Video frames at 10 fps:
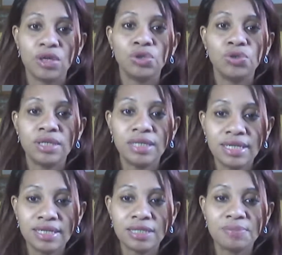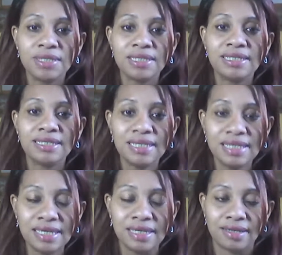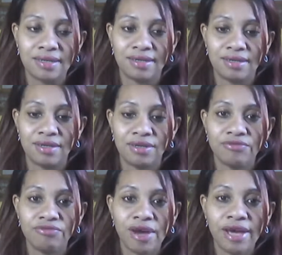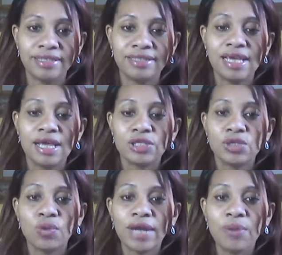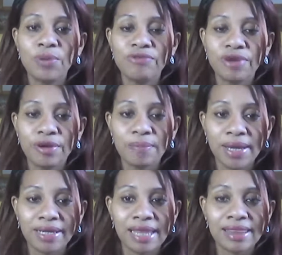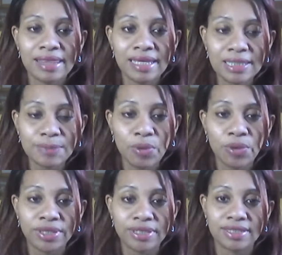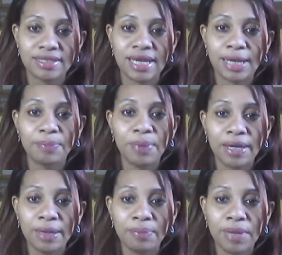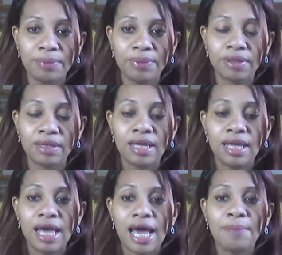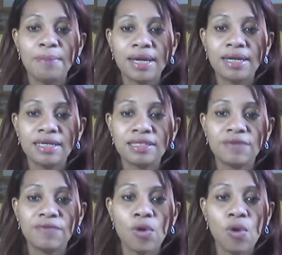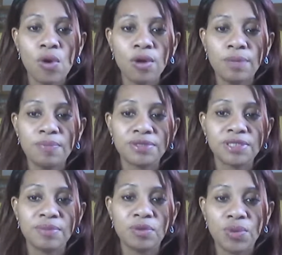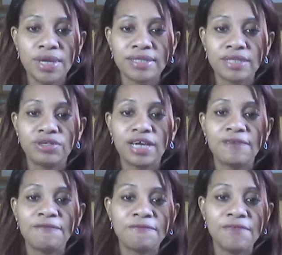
You need to be seen, right? So what I will recommend at this point is to get pen and paper and make a list of all the possible ways that you can